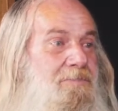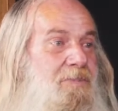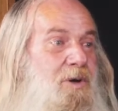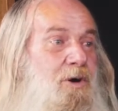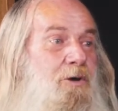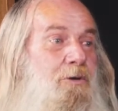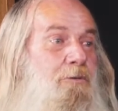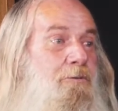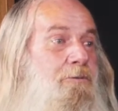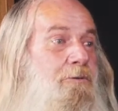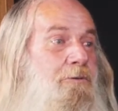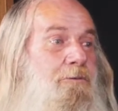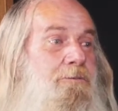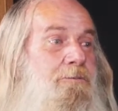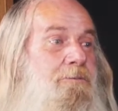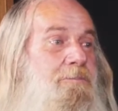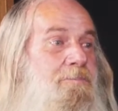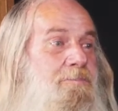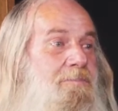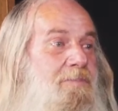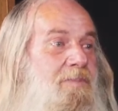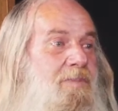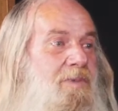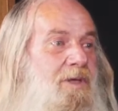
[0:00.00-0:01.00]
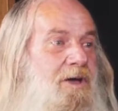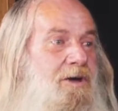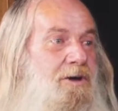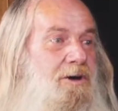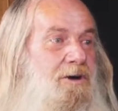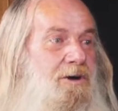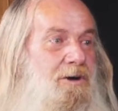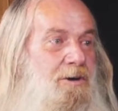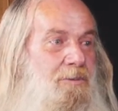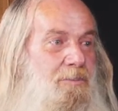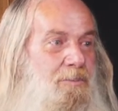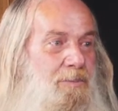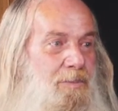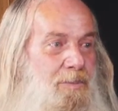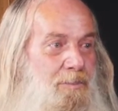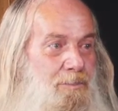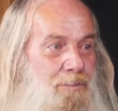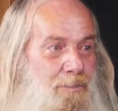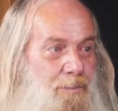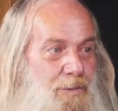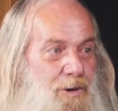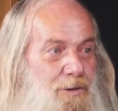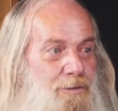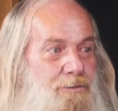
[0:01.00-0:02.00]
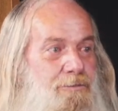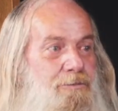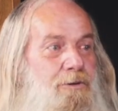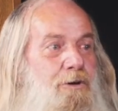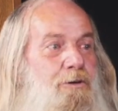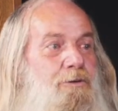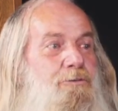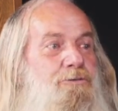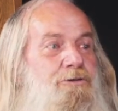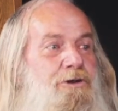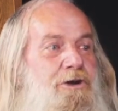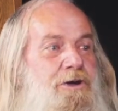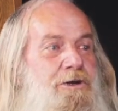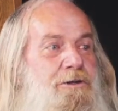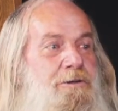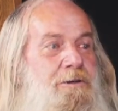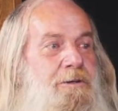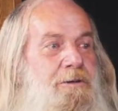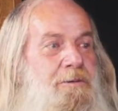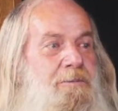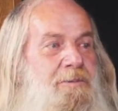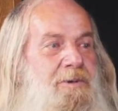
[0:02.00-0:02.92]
owner, um, Bill Grogin.